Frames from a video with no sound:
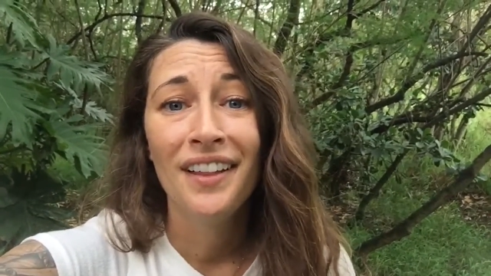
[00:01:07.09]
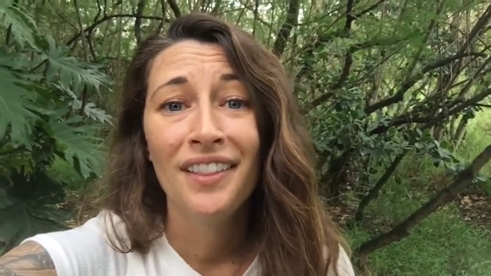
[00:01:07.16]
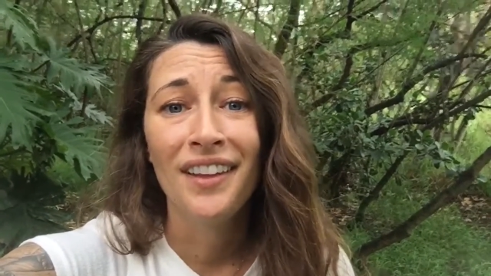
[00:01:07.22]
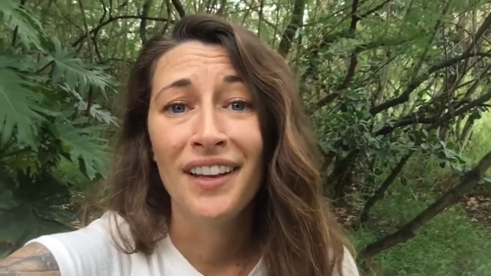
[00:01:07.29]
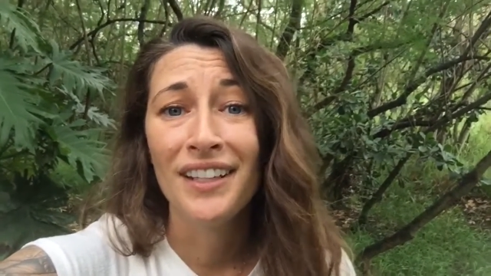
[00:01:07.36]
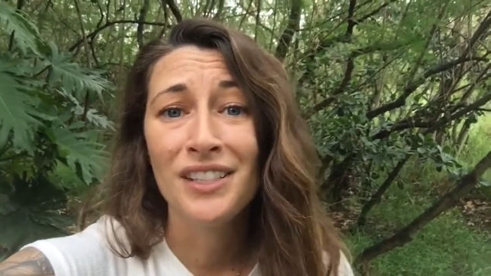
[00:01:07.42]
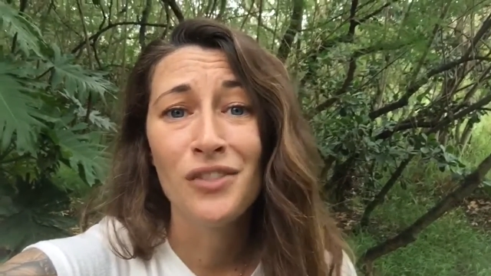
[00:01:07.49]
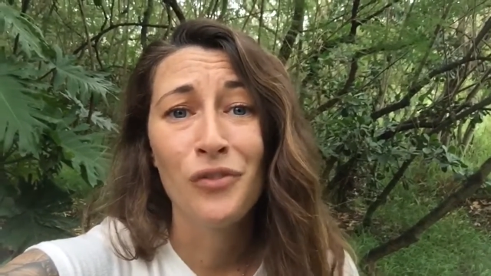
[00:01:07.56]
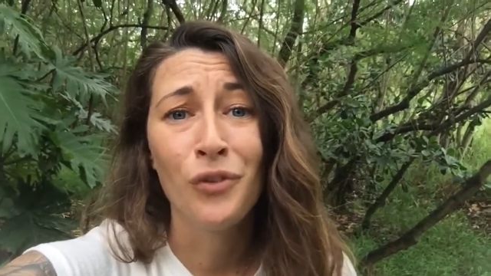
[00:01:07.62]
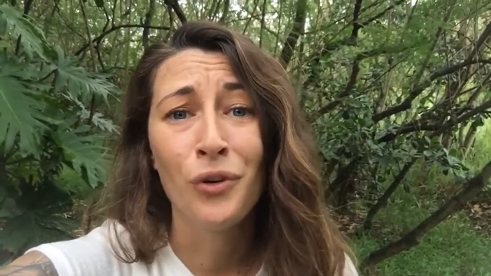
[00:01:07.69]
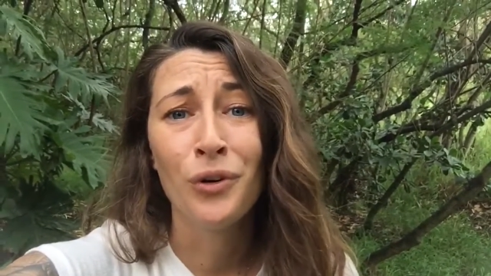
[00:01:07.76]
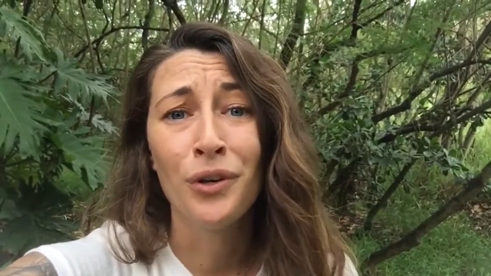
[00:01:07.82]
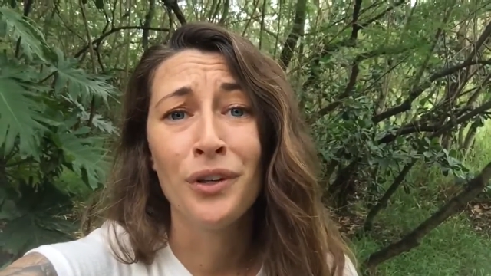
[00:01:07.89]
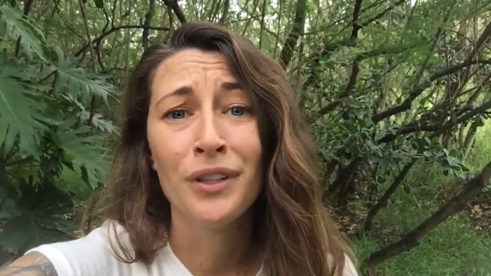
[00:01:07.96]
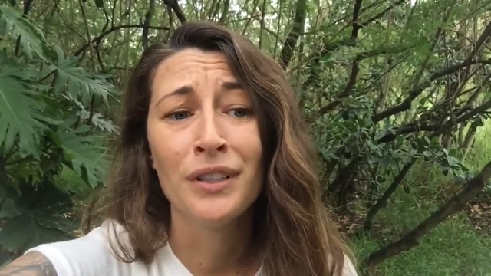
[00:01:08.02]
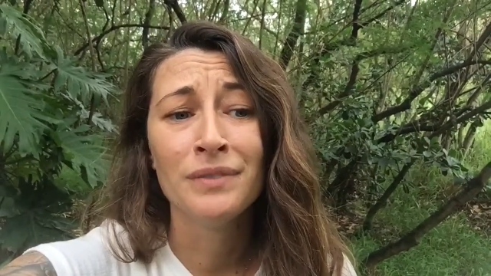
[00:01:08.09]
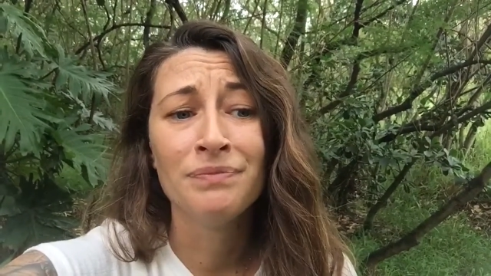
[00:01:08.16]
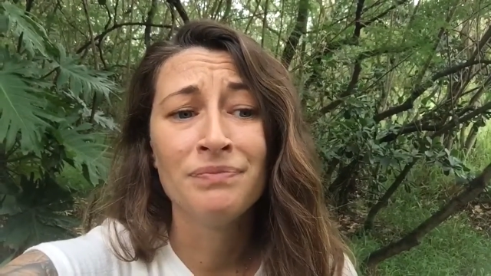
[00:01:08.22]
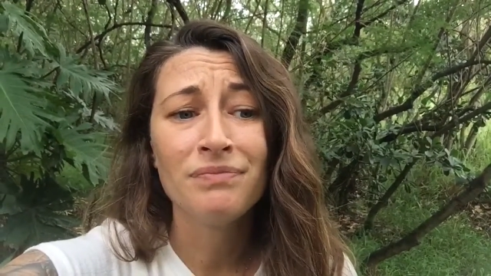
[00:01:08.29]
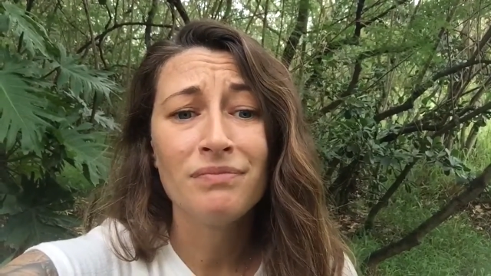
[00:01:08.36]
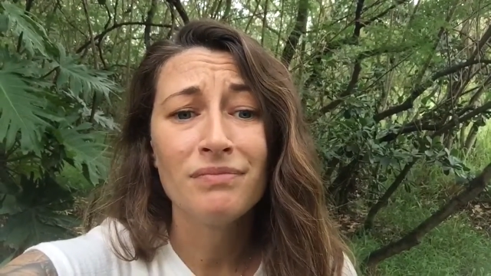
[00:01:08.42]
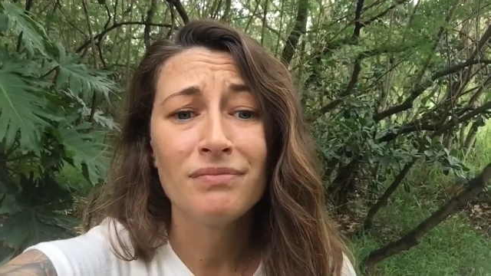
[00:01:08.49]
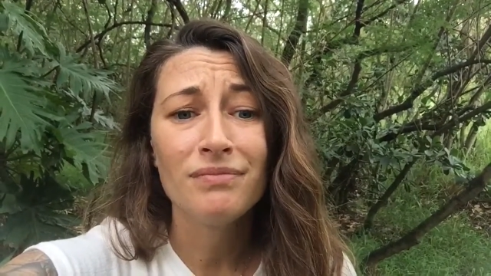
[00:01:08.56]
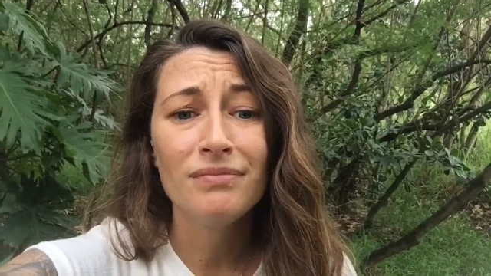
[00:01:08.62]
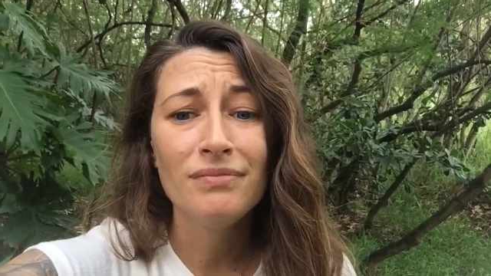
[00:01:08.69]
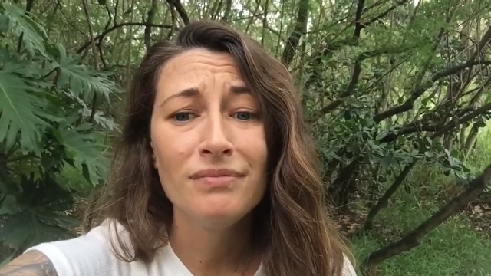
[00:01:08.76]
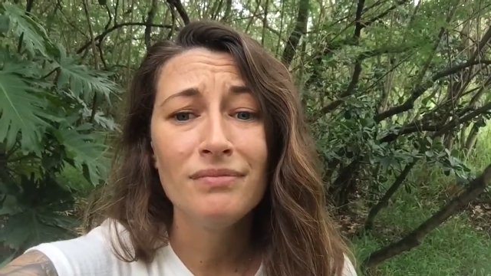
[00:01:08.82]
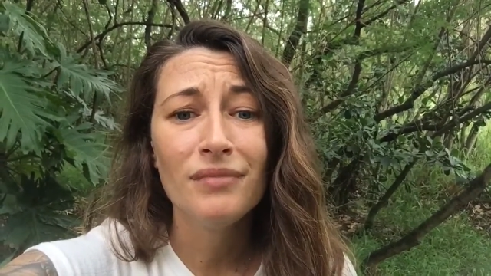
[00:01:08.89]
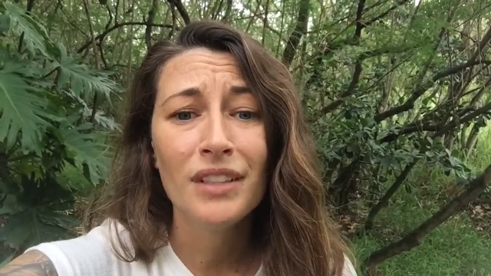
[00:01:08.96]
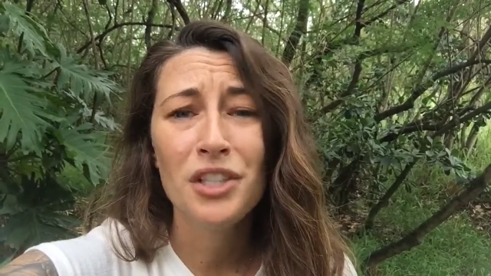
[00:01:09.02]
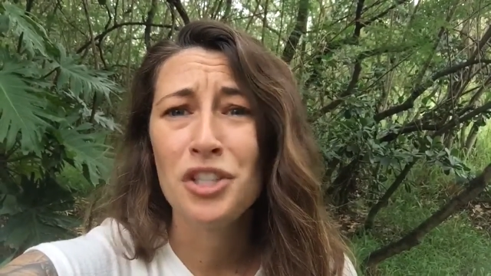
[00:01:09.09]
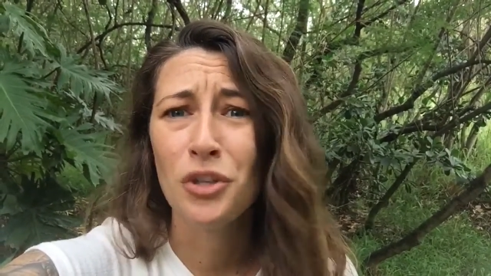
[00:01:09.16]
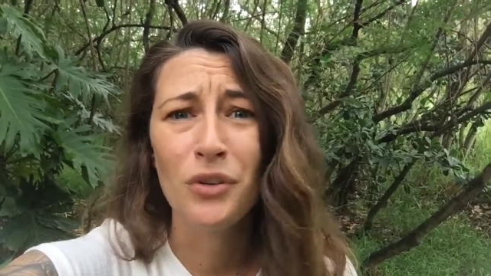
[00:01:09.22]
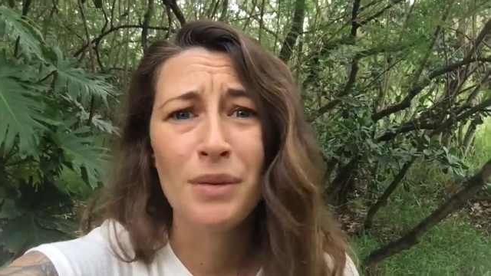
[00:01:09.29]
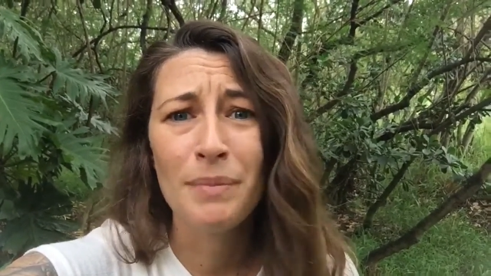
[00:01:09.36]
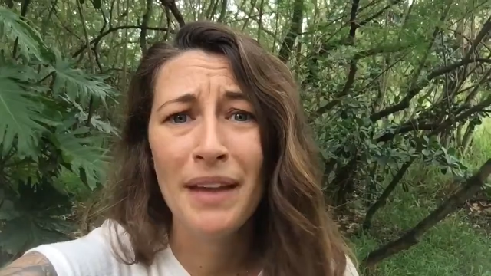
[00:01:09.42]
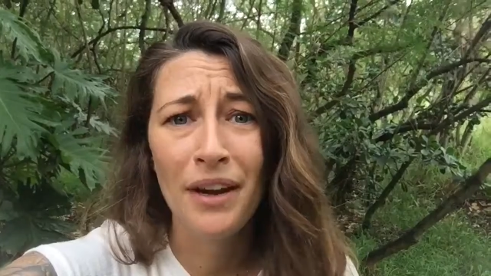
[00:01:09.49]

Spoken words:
Thanks for showing